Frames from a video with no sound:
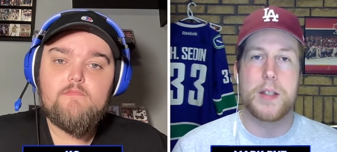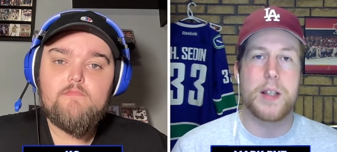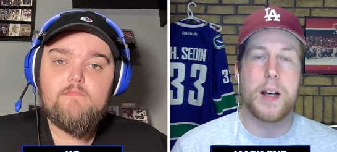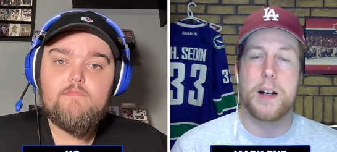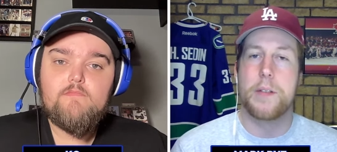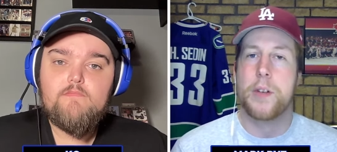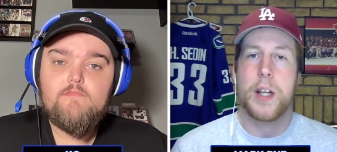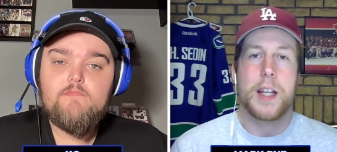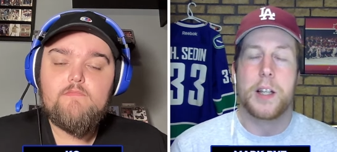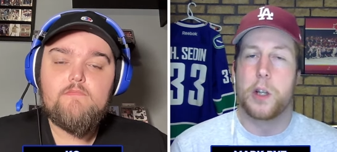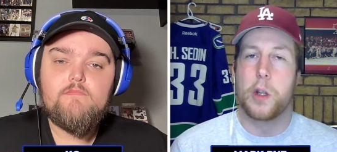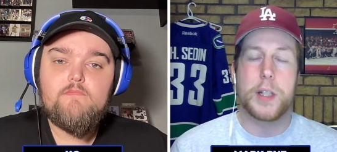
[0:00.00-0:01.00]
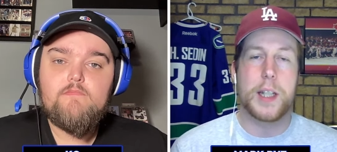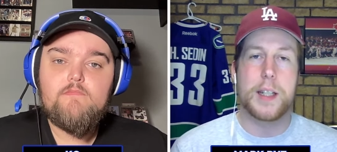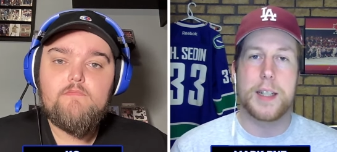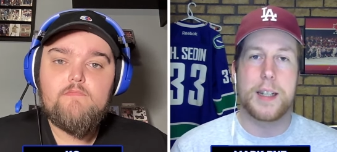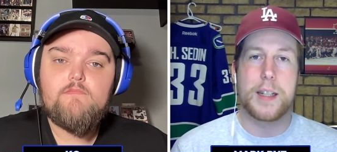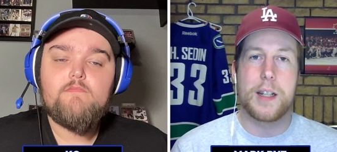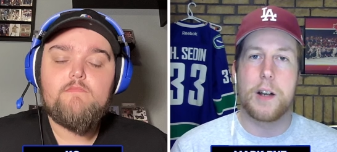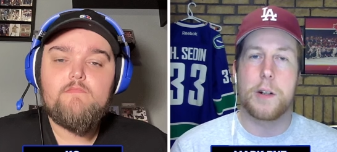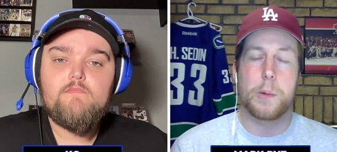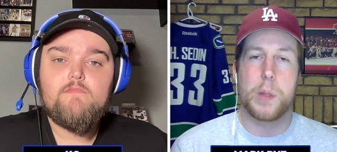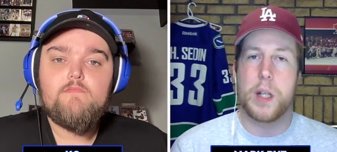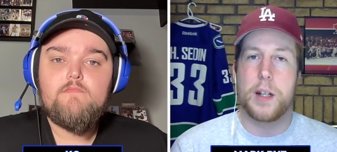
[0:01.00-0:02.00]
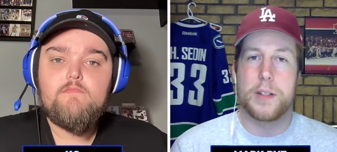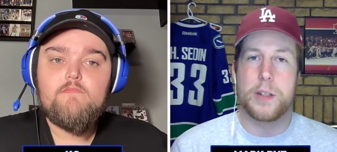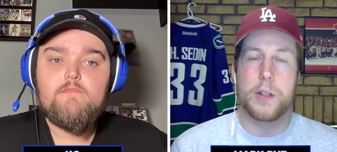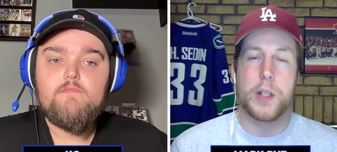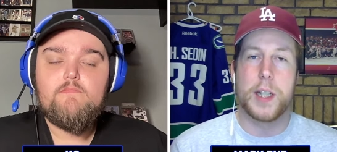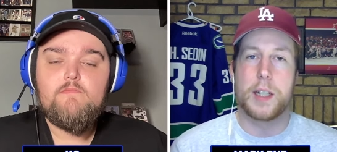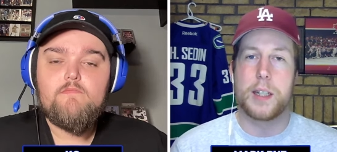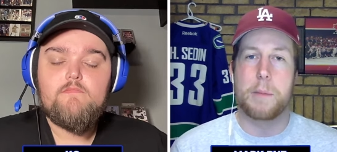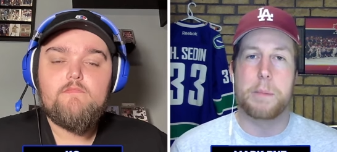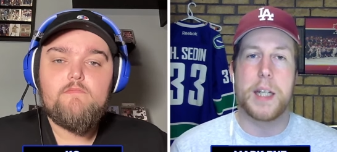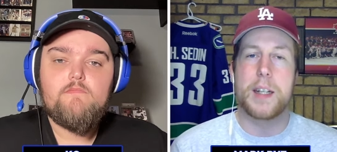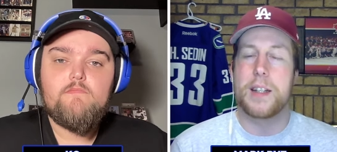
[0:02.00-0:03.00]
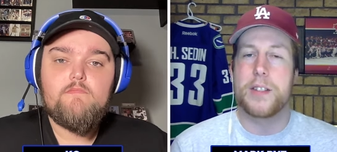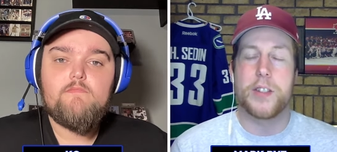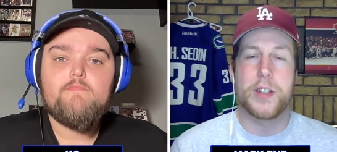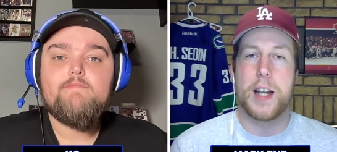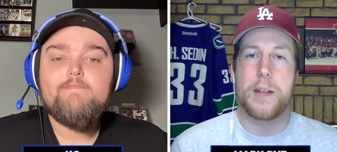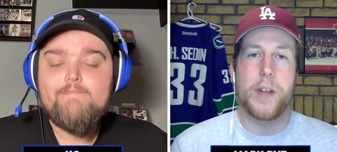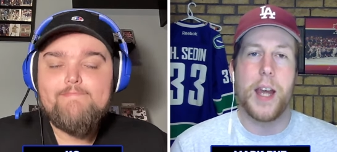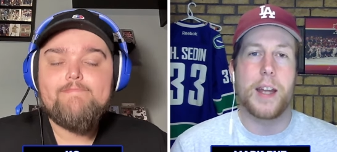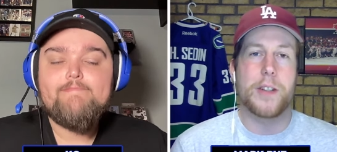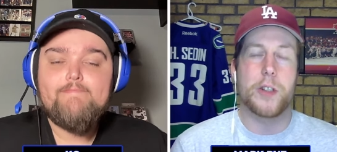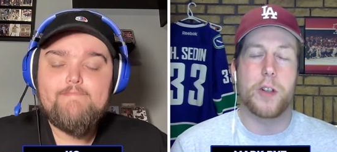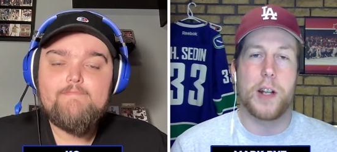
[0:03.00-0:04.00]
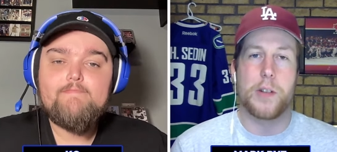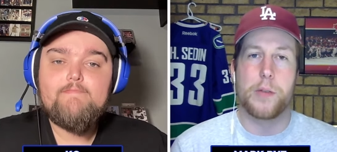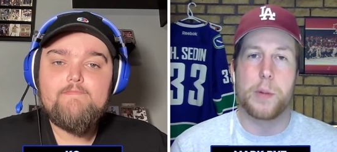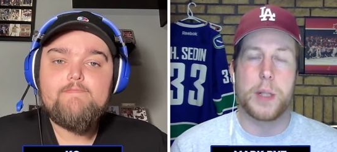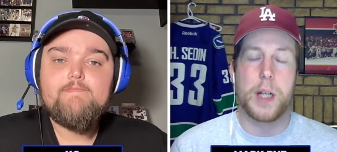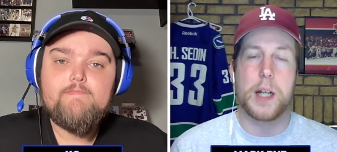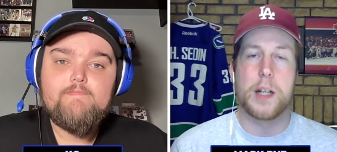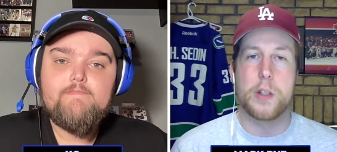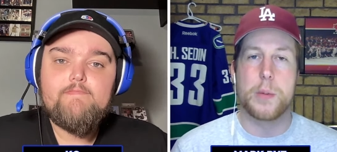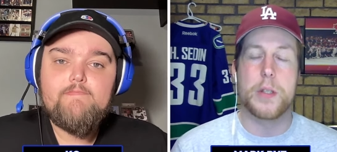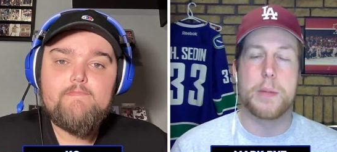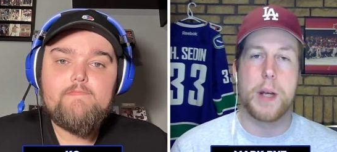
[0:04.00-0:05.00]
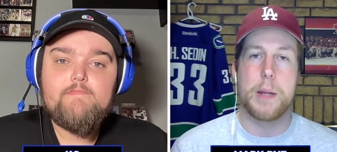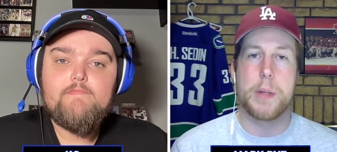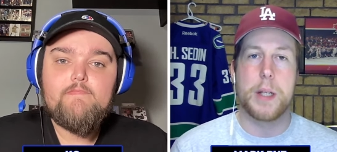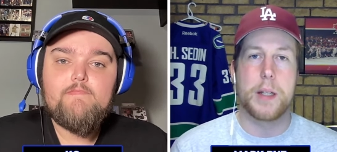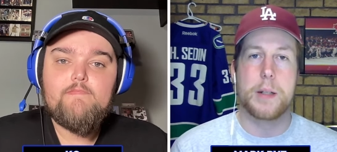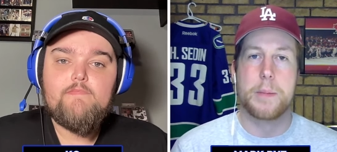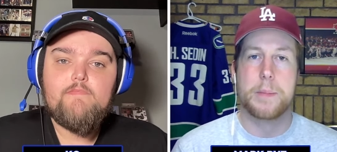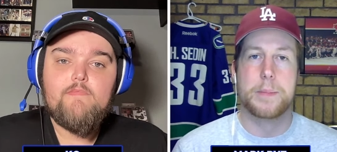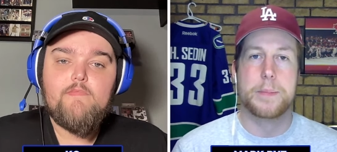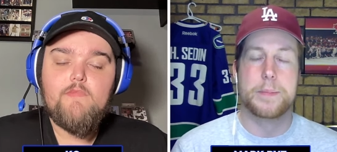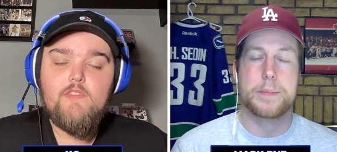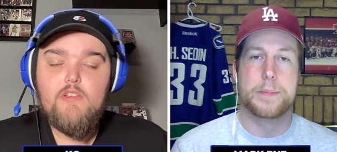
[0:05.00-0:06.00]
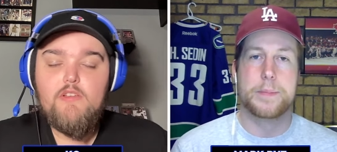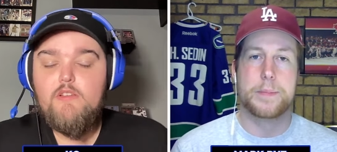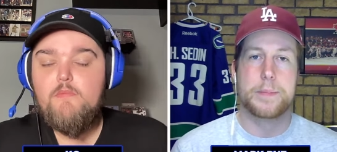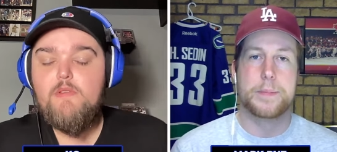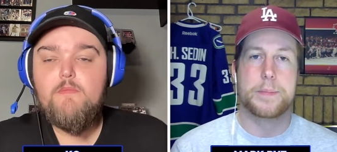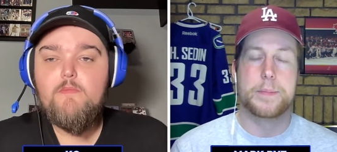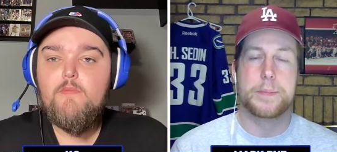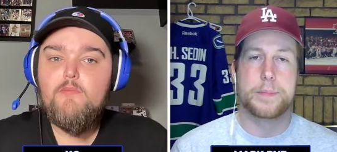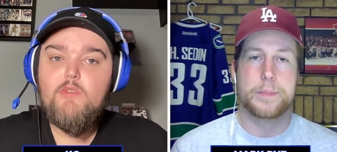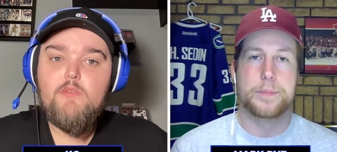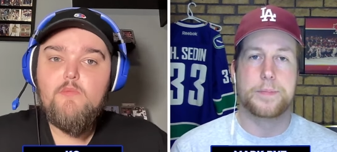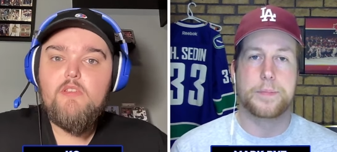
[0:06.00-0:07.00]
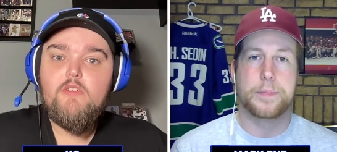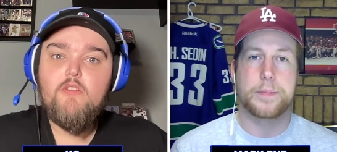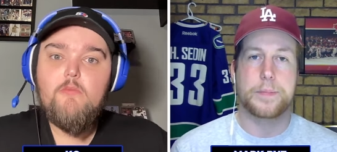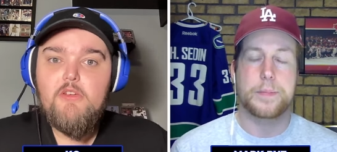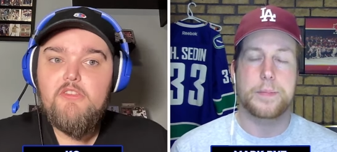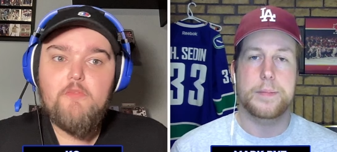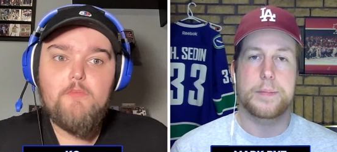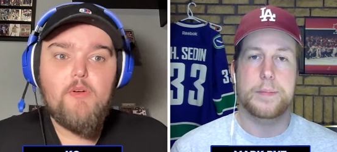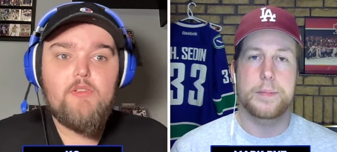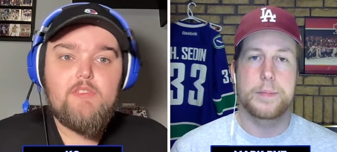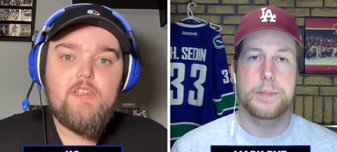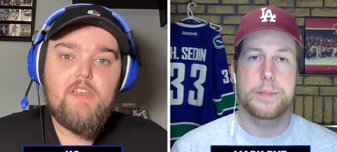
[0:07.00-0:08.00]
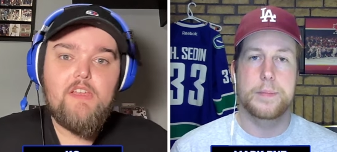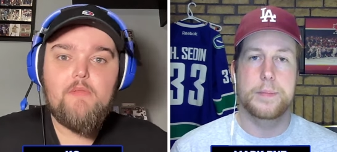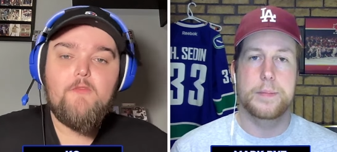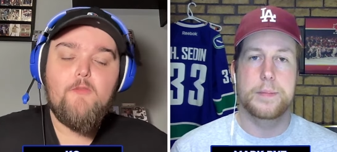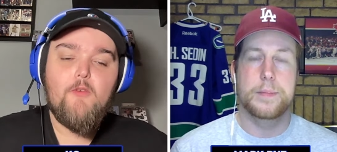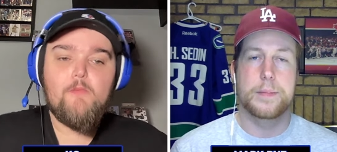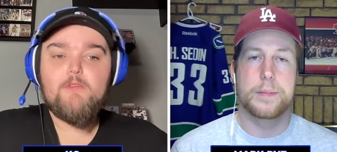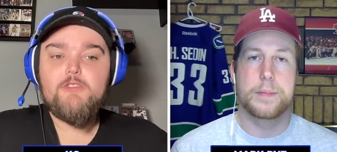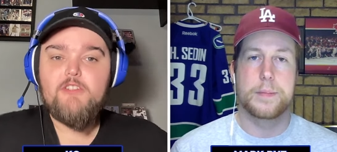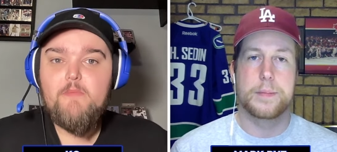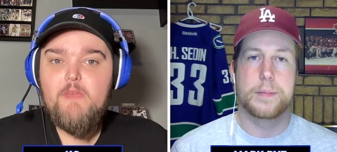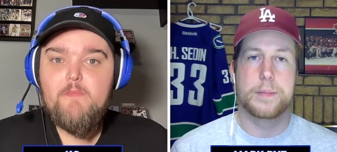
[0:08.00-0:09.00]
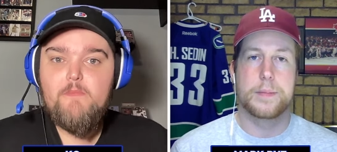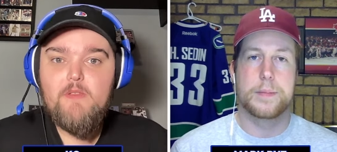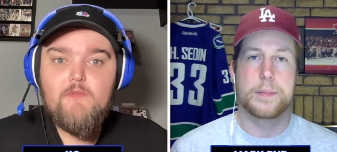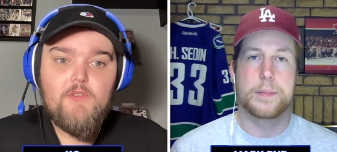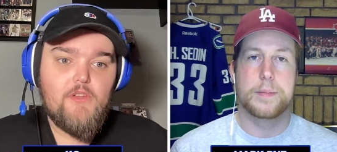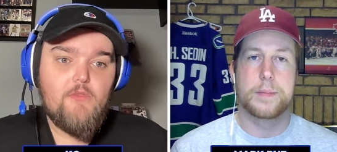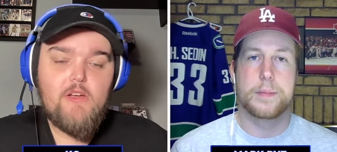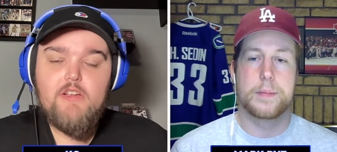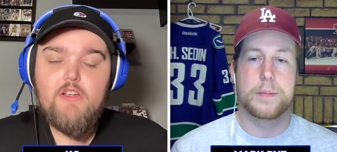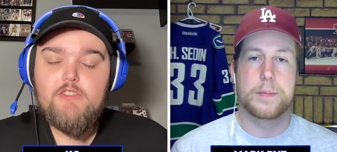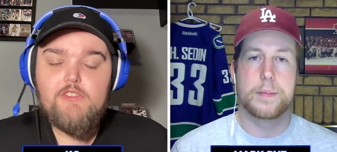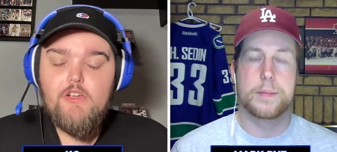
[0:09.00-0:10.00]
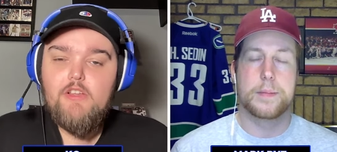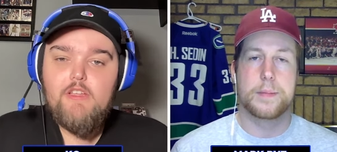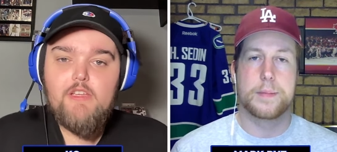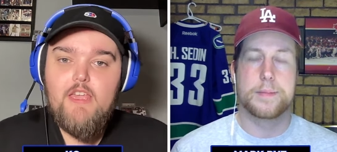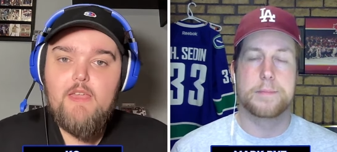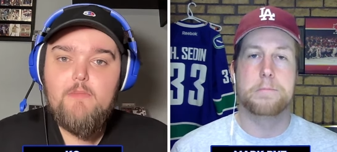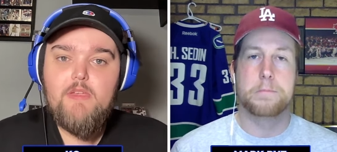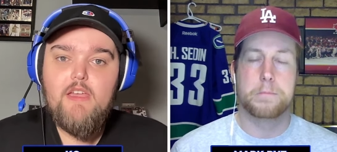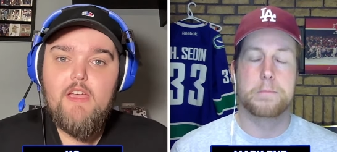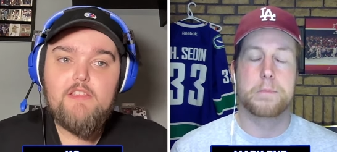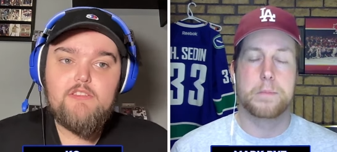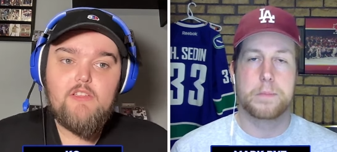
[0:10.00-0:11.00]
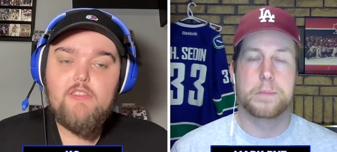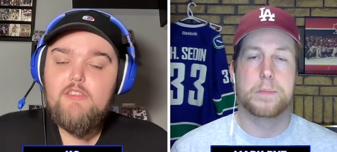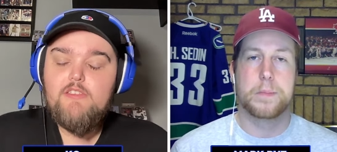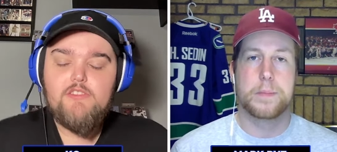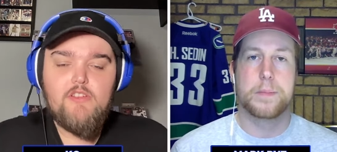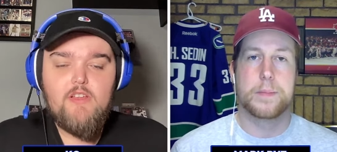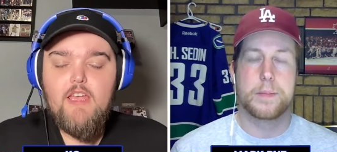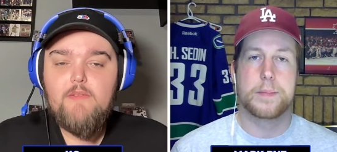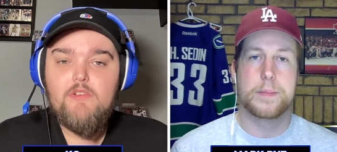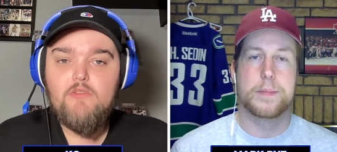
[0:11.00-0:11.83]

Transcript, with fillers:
Speaker 1: midst of looking to get younger but also looking to compete is just kind of a head-scratcher from Kyle Dubas, in my opinion.
Speaker 2: Yeah, I mean, like we know Michael Bunting, a former Toronto Maple Leaf. We know what style of game he has. I think he's going to have a